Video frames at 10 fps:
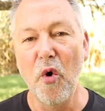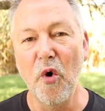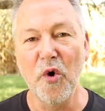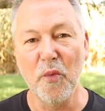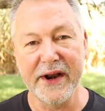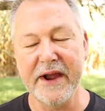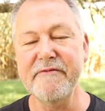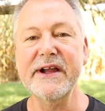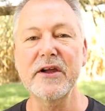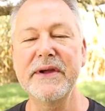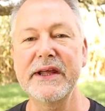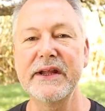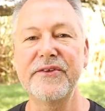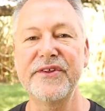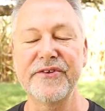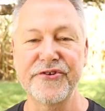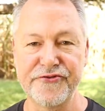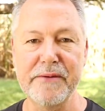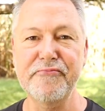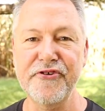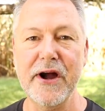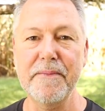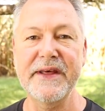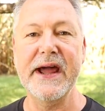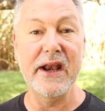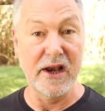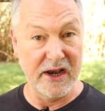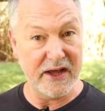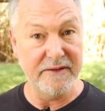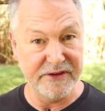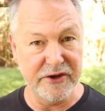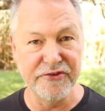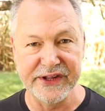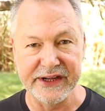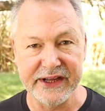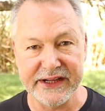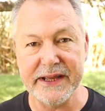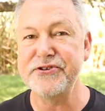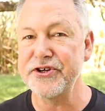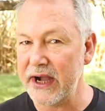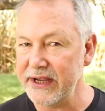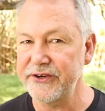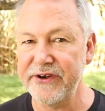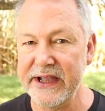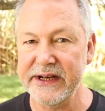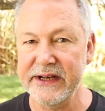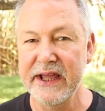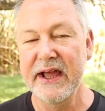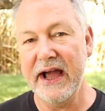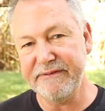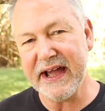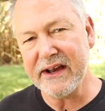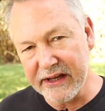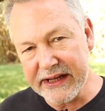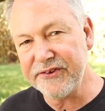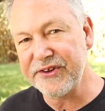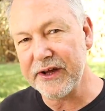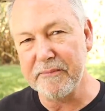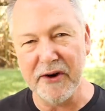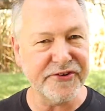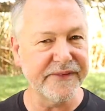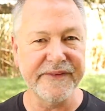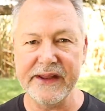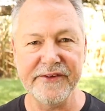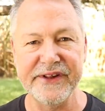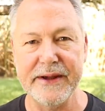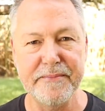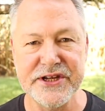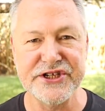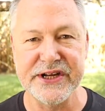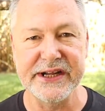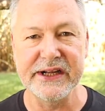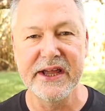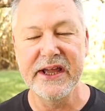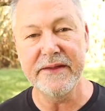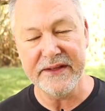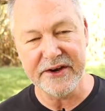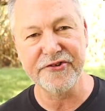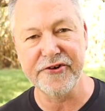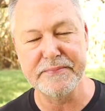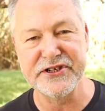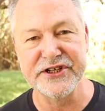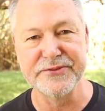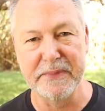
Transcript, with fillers: or what I recommend is this drip drop that I love using. It keeps you hydrated. I've got links to most of the things that I'm mentioning in the descriptions